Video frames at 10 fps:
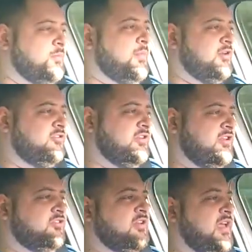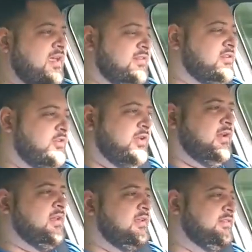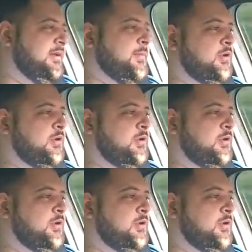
combustion engine, and the rear electric